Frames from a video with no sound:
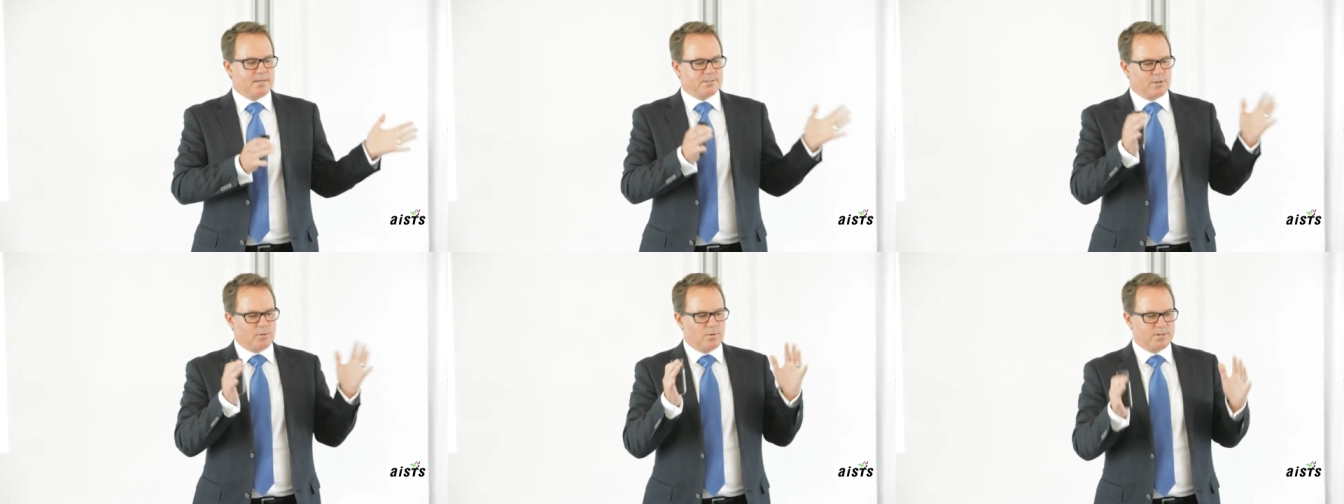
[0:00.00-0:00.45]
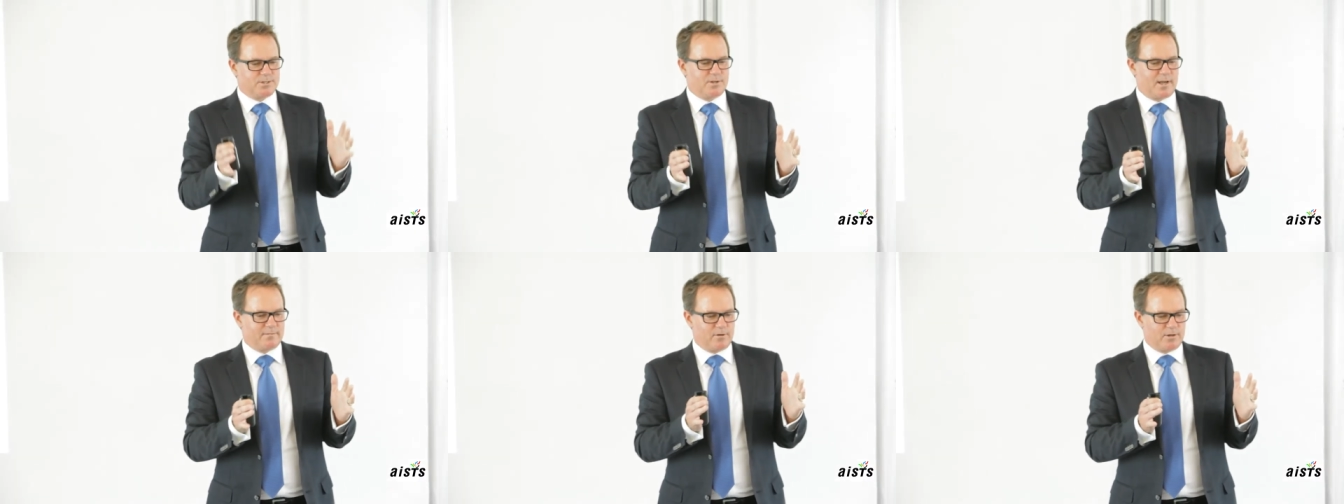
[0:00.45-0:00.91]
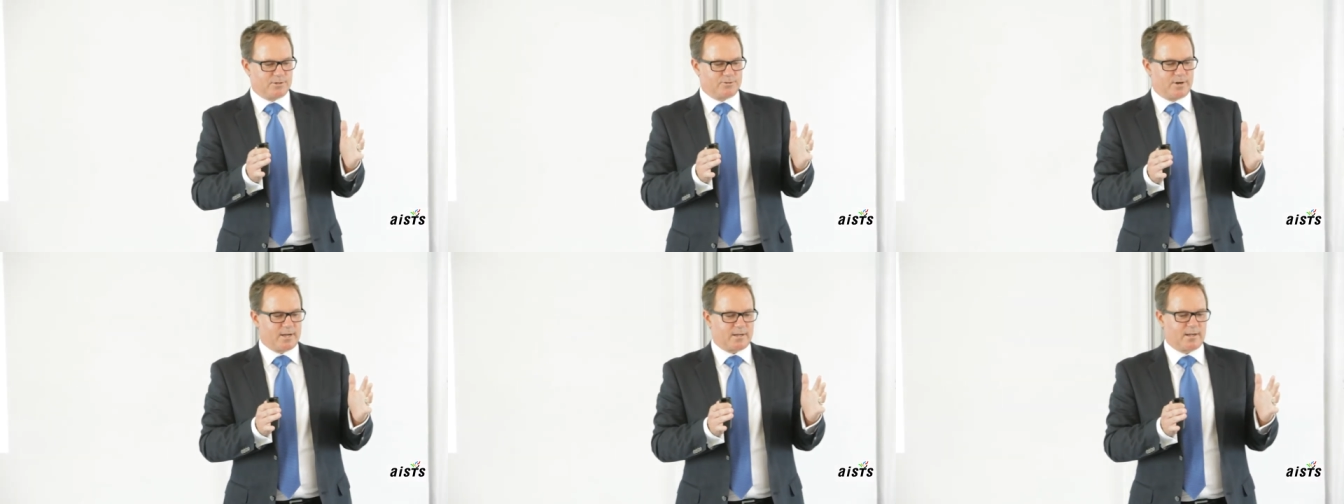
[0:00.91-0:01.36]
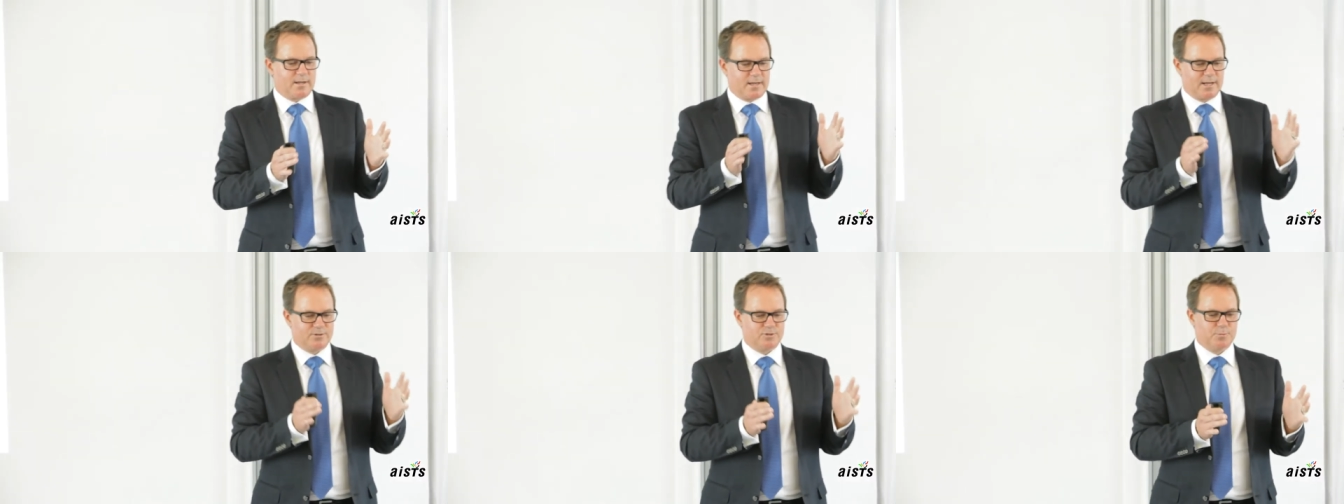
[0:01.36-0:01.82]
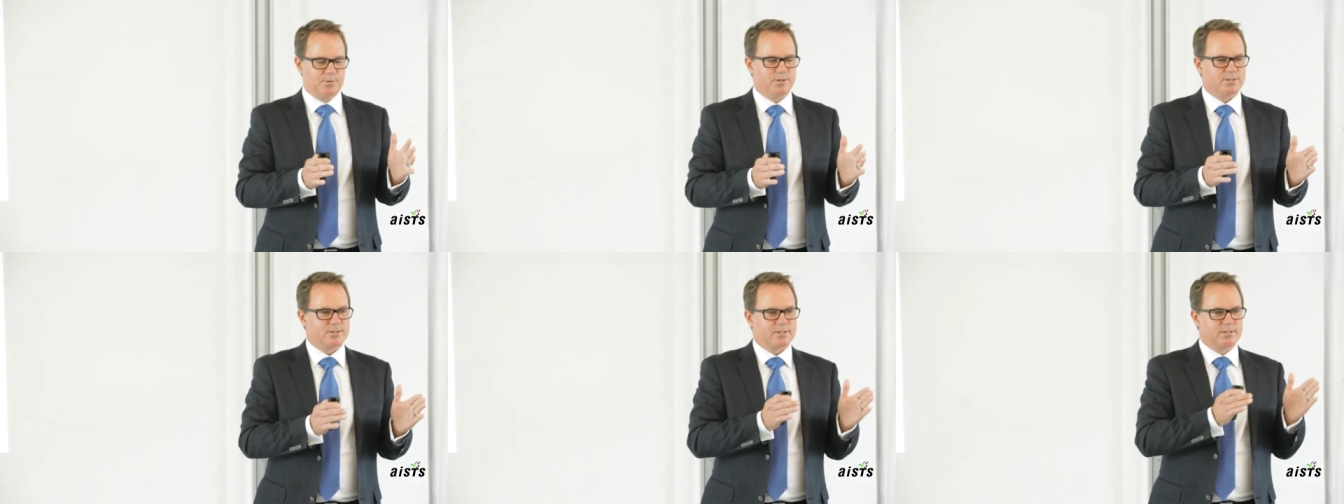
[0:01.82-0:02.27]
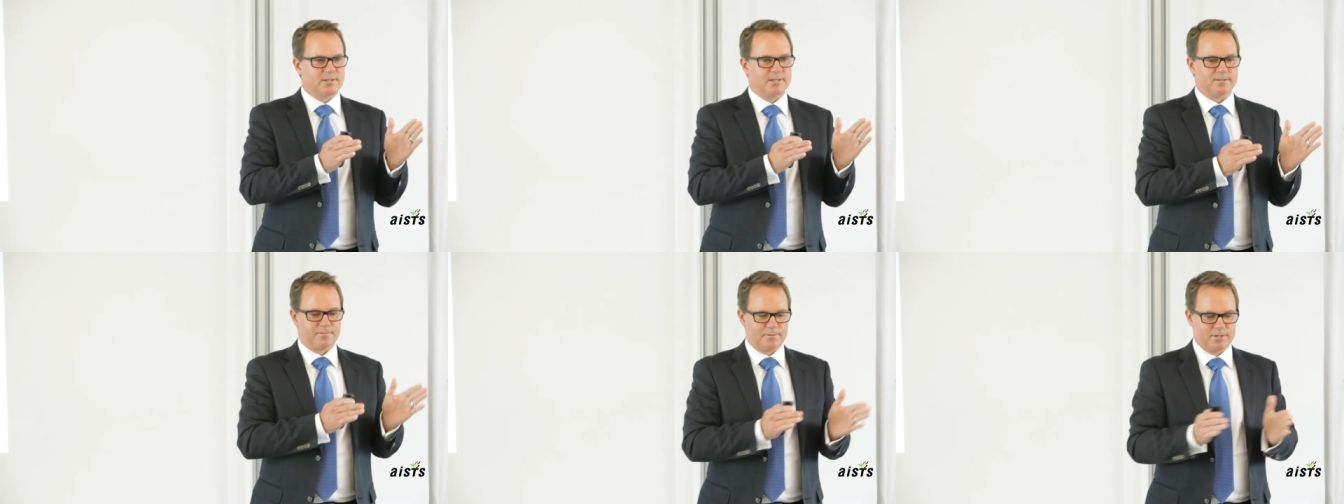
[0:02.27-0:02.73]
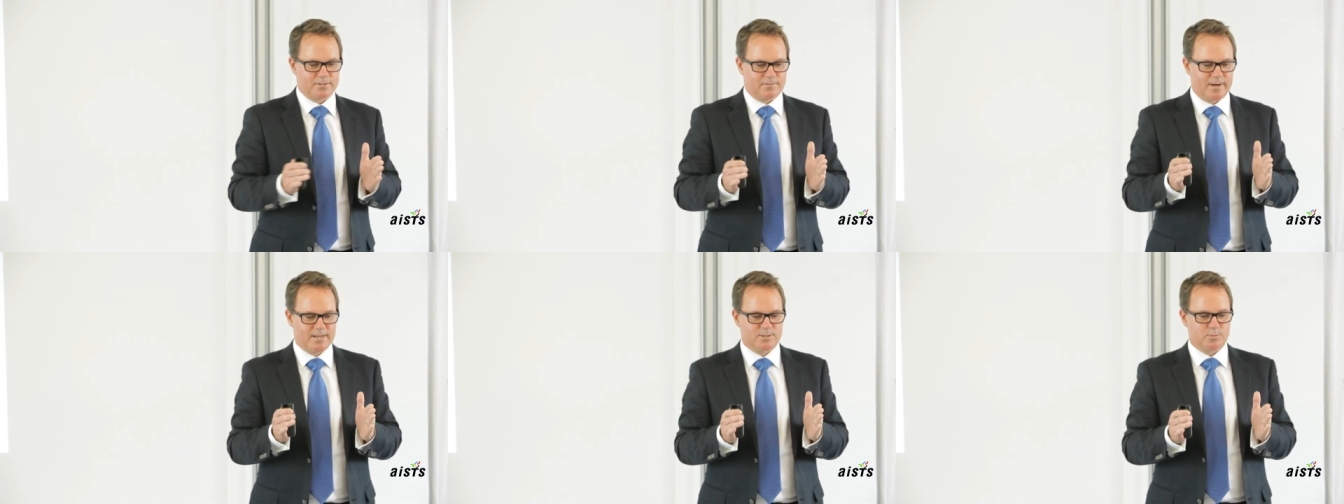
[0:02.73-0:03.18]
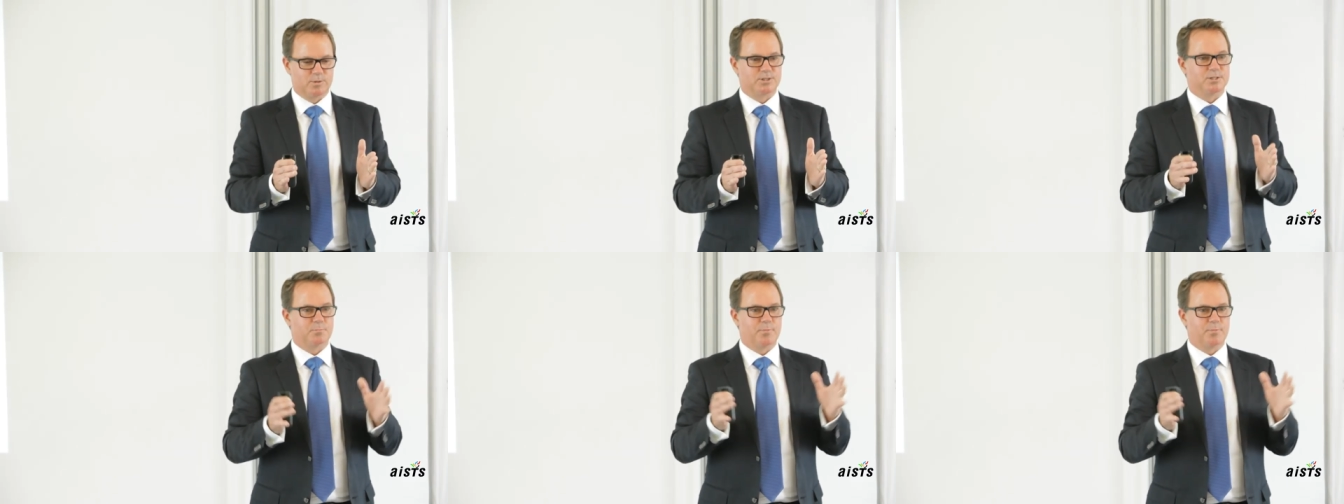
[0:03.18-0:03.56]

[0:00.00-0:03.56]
So once you have the on-track attributes, there's a first phase, which is